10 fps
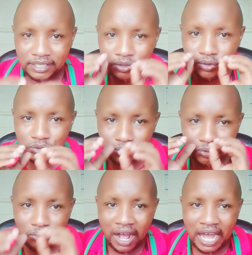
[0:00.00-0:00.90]
those
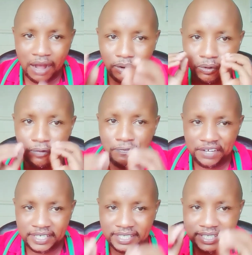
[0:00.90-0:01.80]
who are
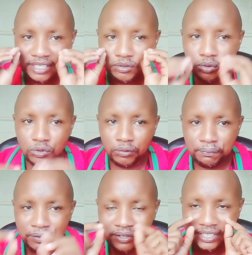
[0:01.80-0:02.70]
often in group
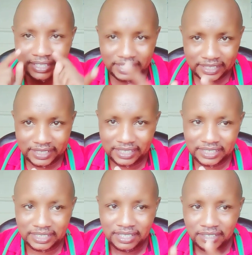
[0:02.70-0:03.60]
settings